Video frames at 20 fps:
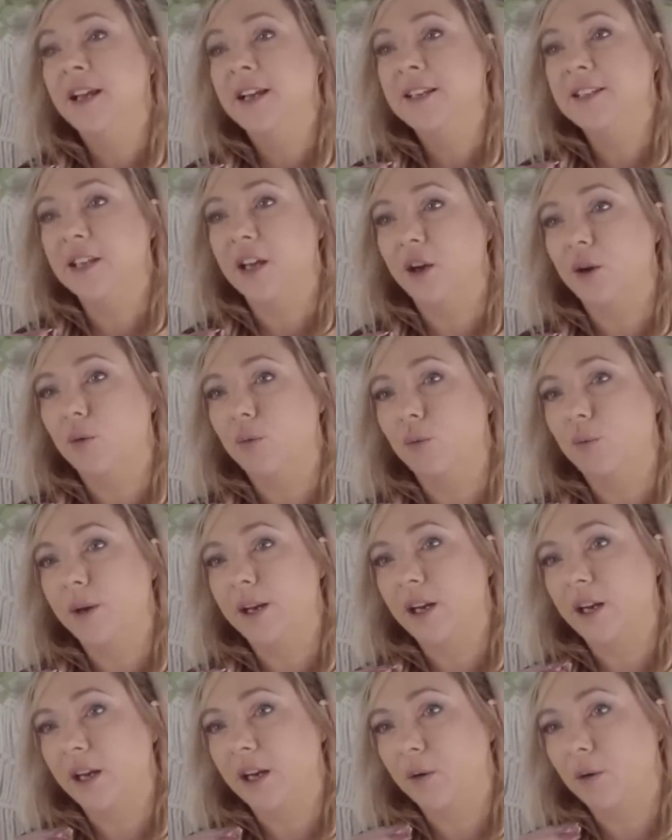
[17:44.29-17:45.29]
So
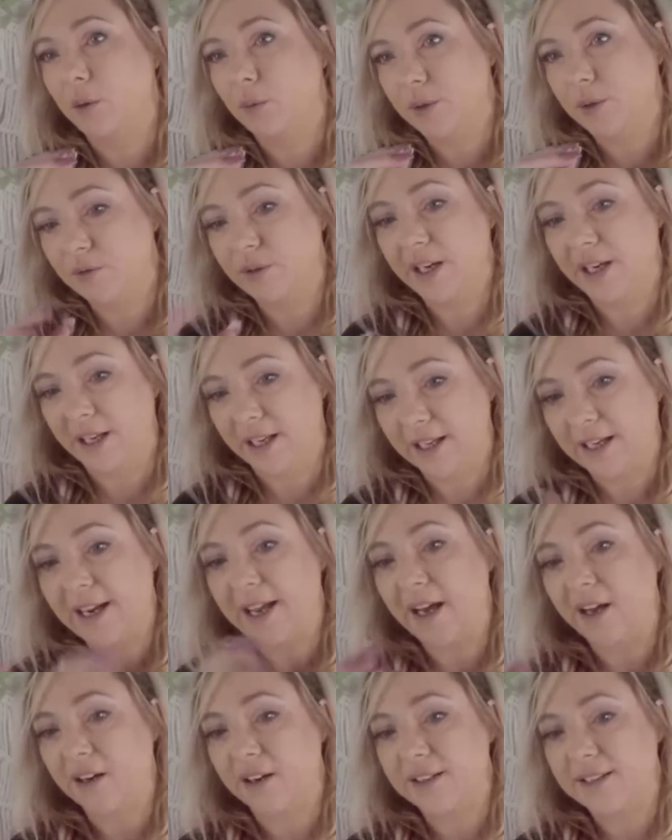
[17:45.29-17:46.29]
when I was reading it
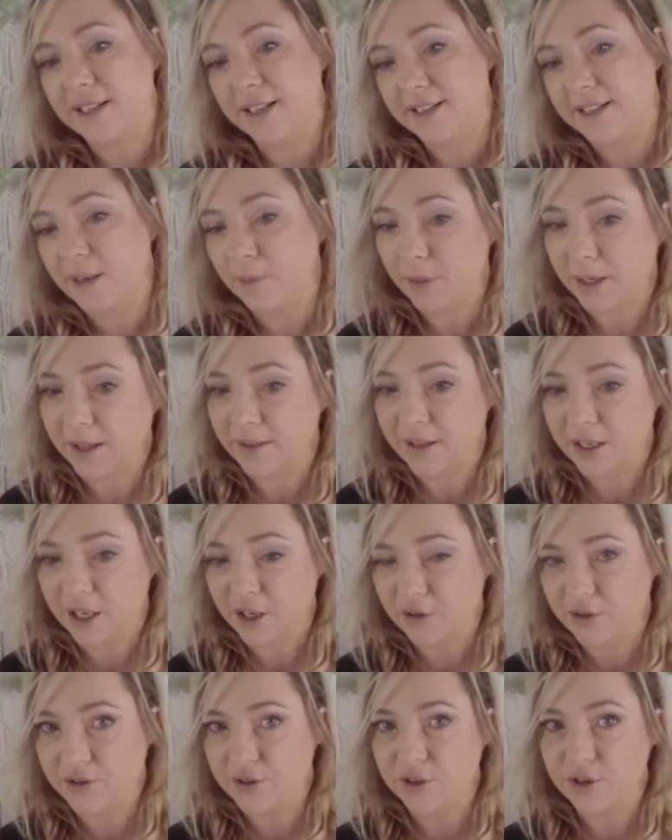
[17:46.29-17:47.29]
out, I said somebody that I
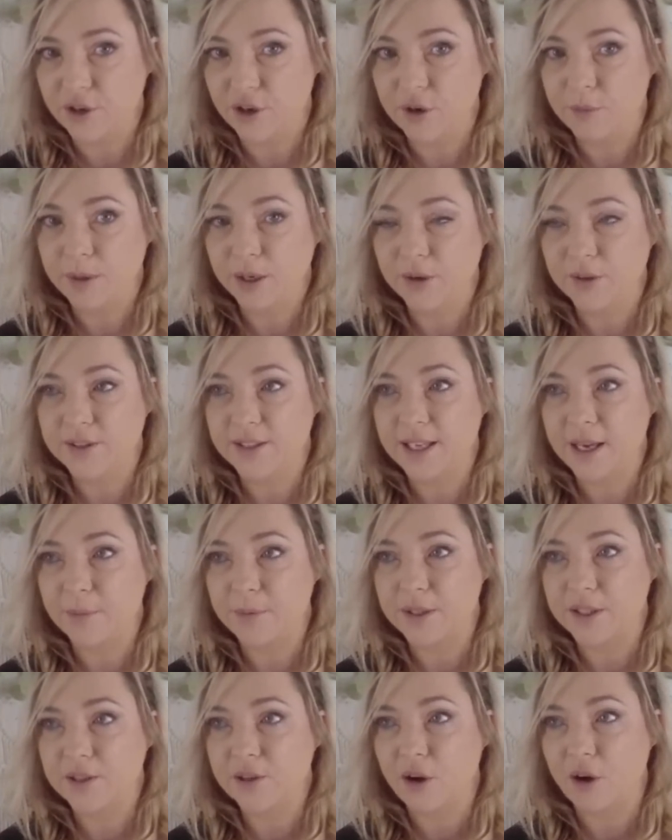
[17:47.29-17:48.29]
used to know because that
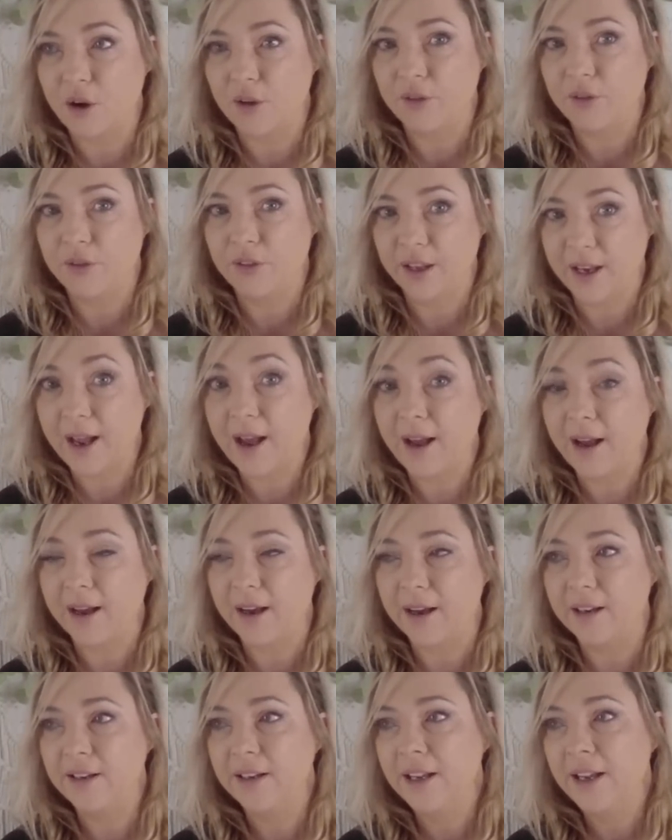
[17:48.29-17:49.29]
was on the
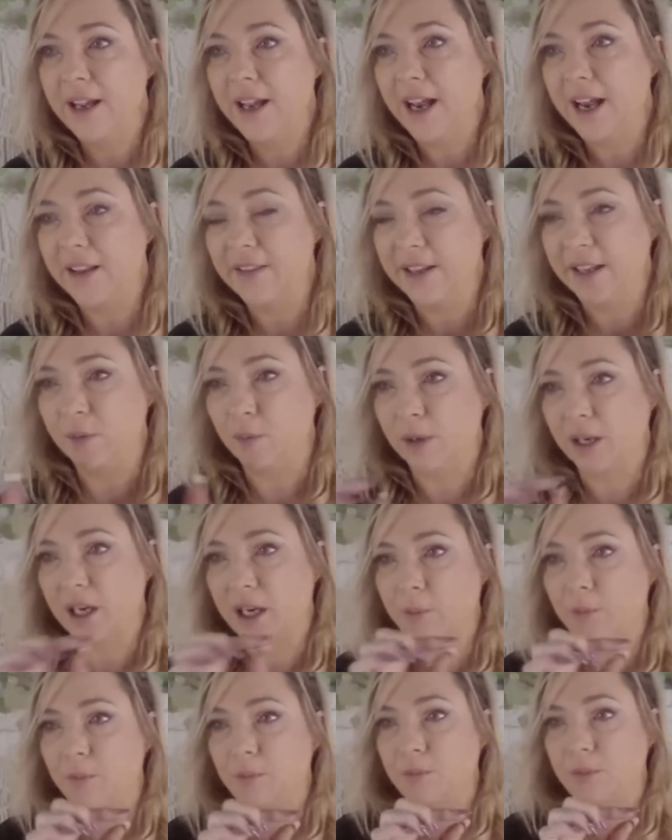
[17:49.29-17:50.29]
card. And then when
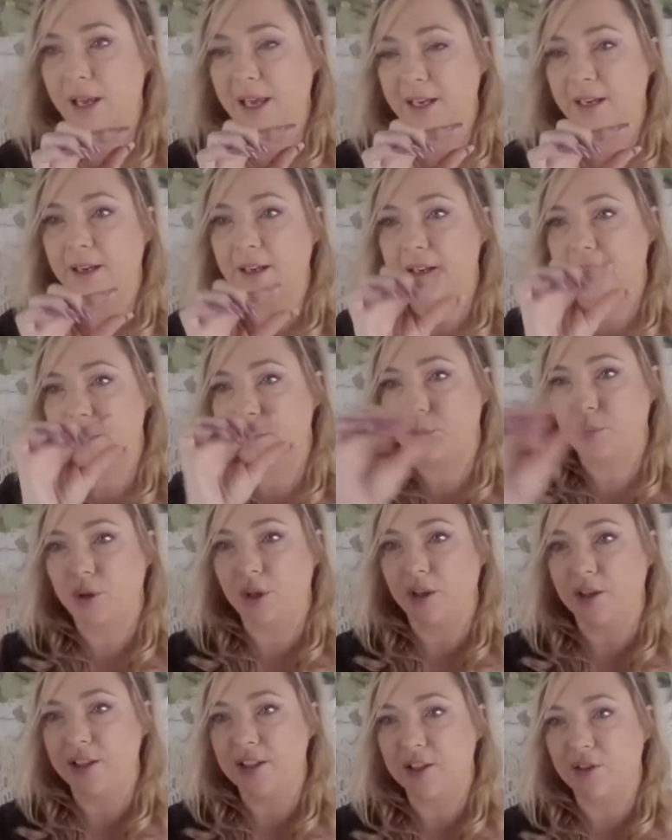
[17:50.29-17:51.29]
I edited and put
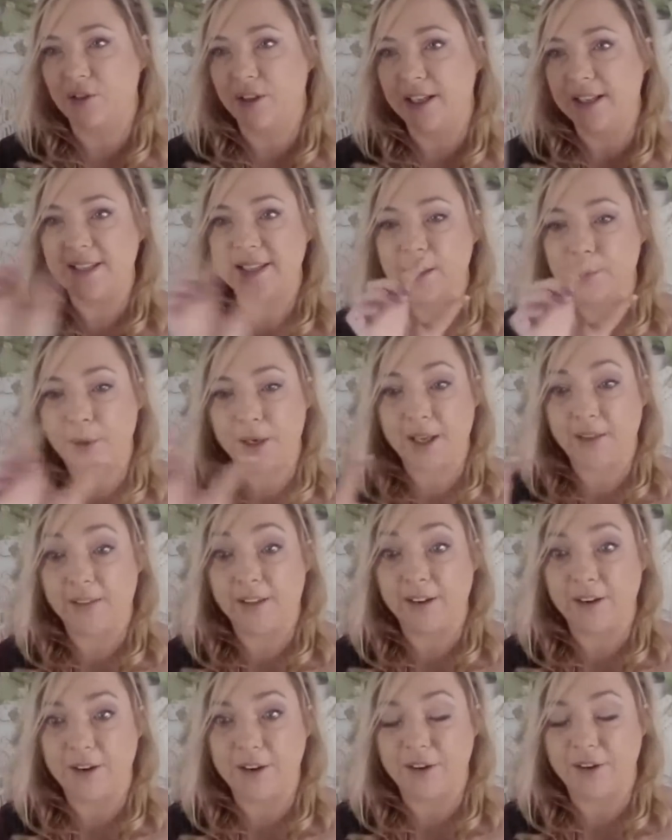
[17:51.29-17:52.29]
on the screen, somebody
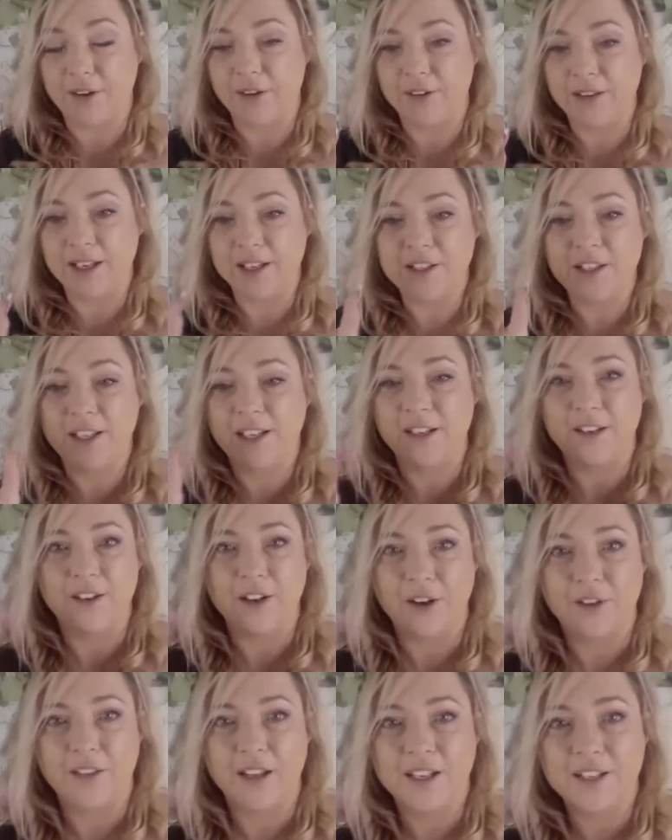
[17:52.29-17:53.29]
that I know. Now, she didn't
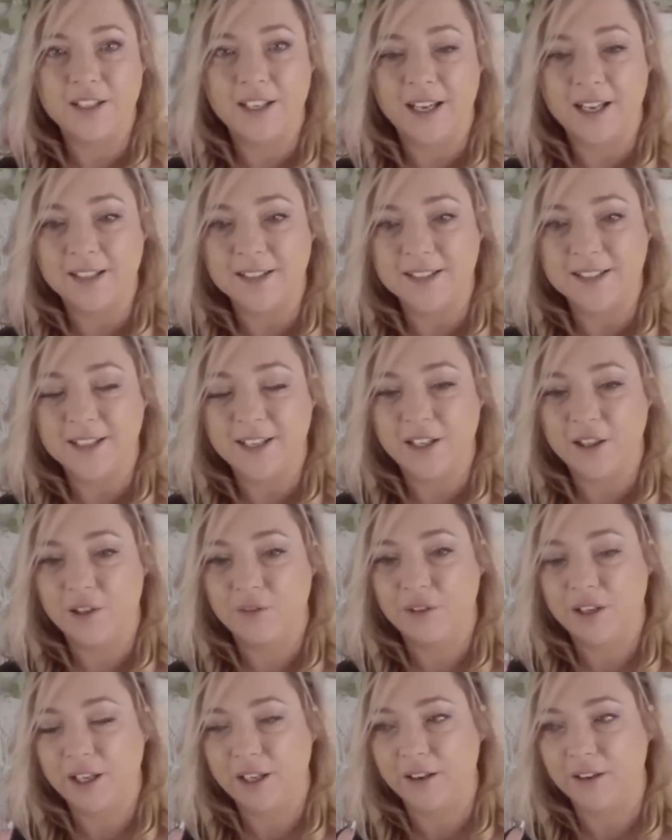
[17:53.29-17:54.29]
know that, she hadn't seen
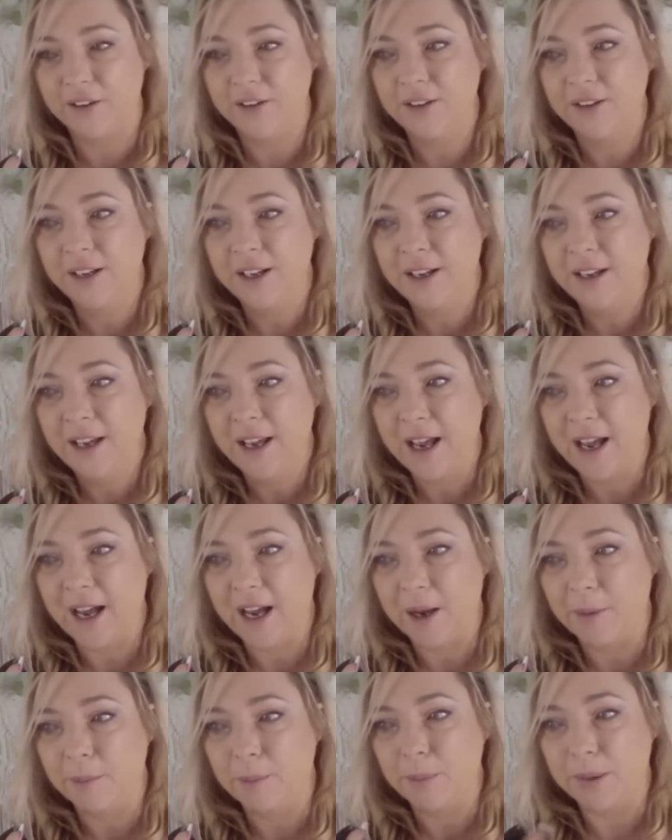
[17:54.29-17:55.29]
the video,
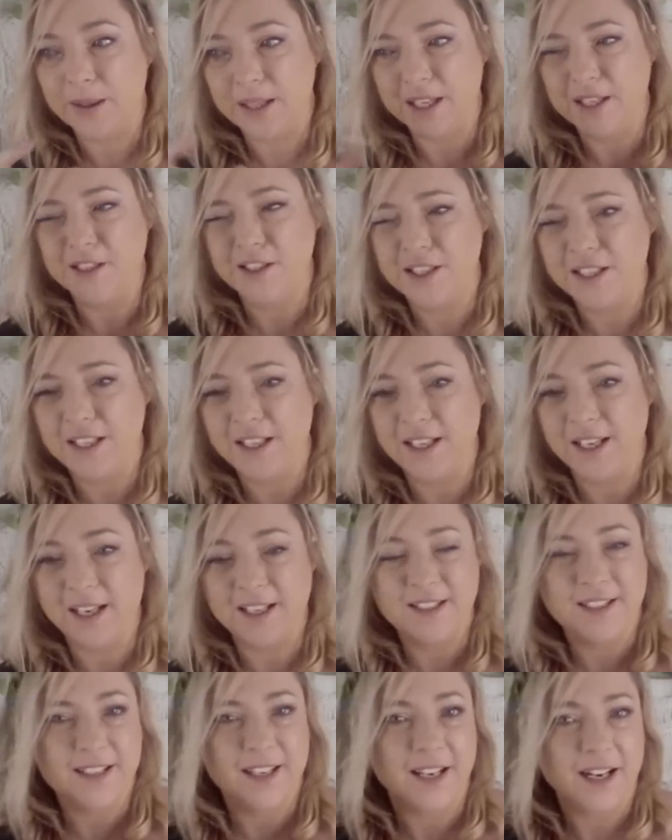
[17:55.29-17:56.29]
but then she
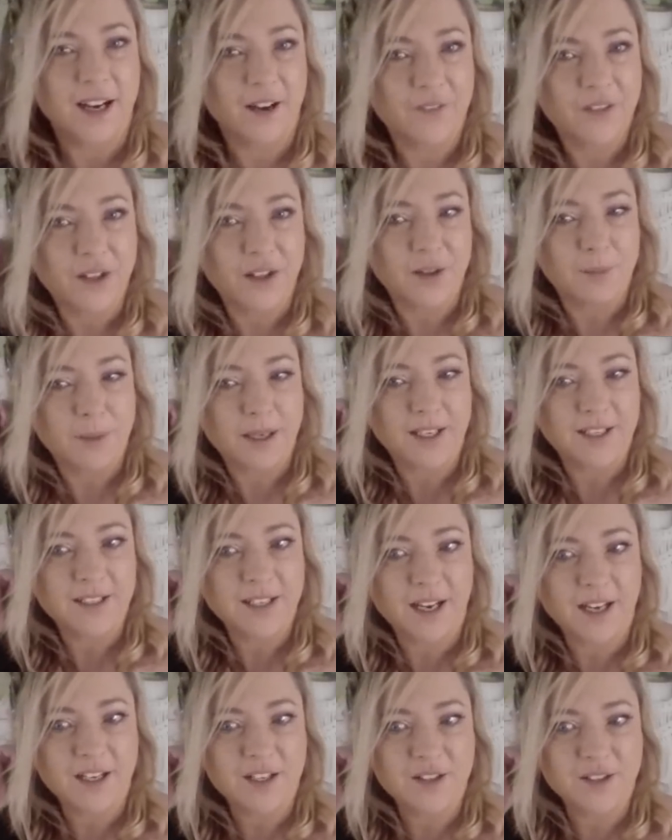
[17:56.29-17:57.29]
had said after the
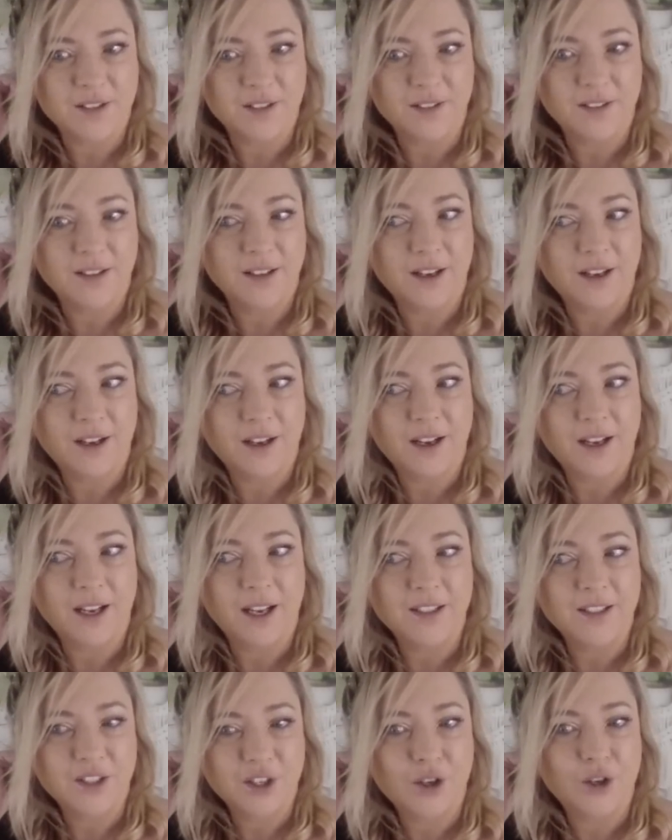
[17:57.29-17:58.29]
meditation,
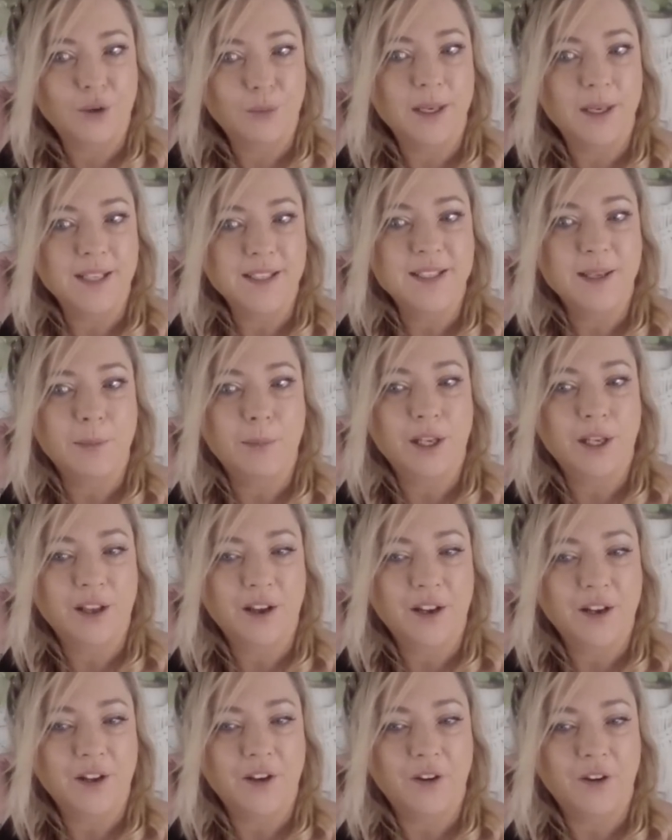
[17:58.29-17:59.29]
turtle means somebody
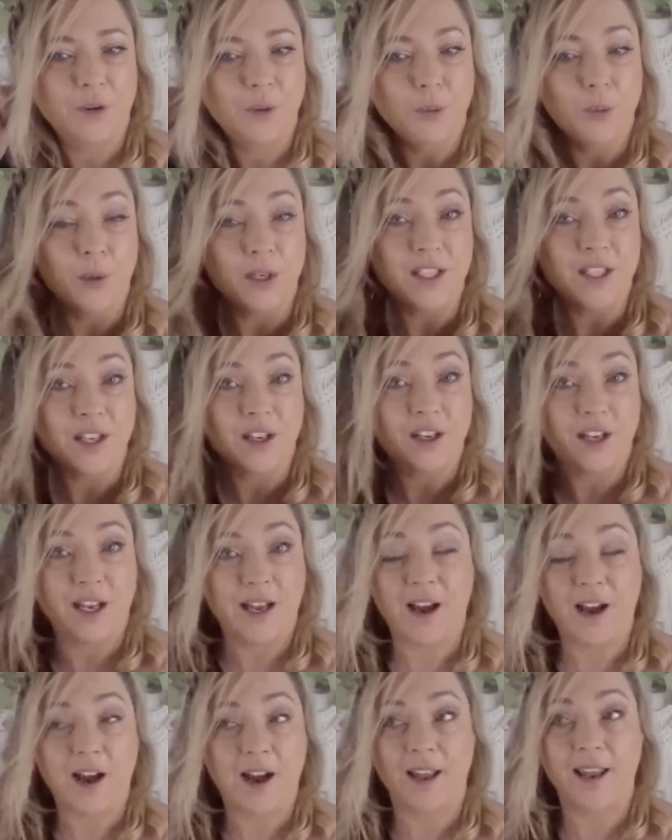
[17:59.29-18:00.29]
I know, which
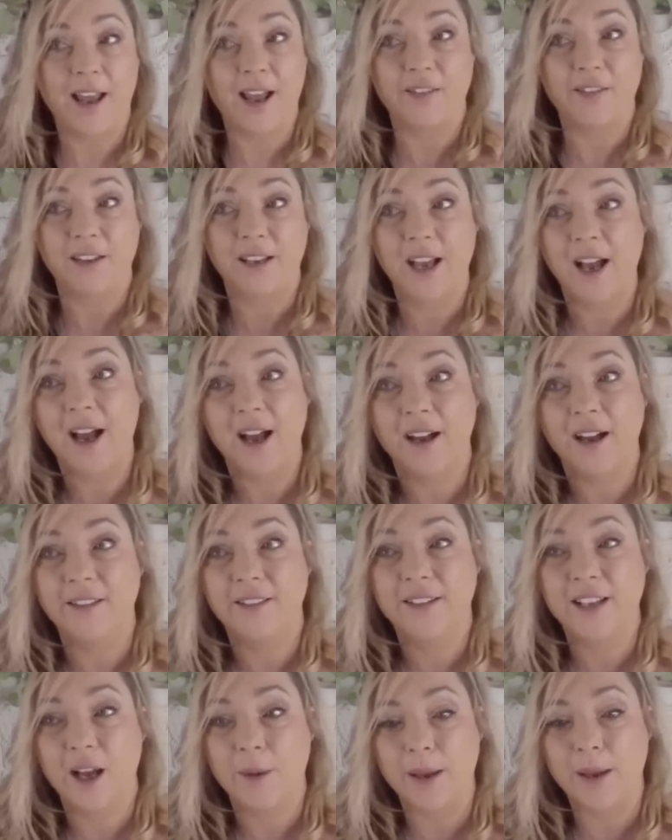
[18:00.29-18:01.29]
I had the
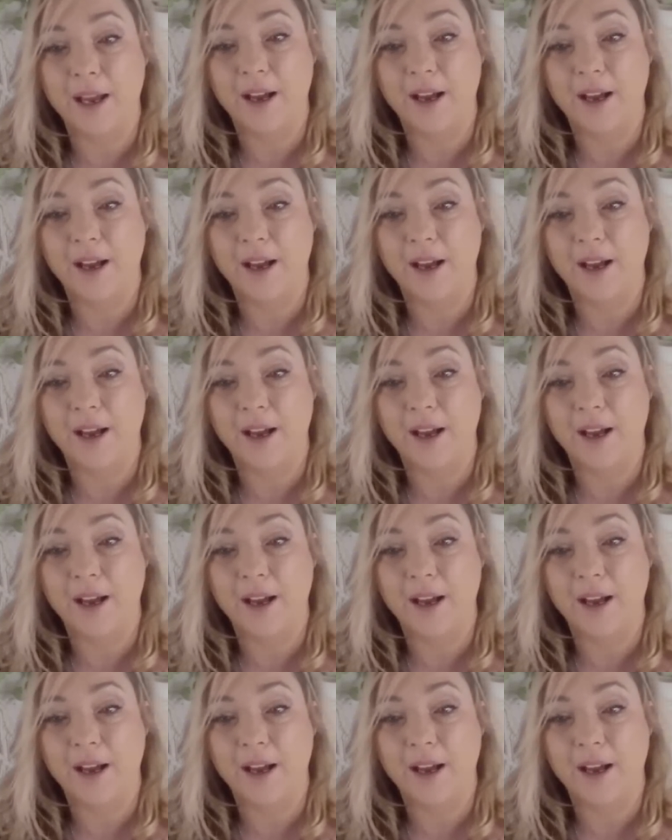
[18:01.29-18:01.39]
card come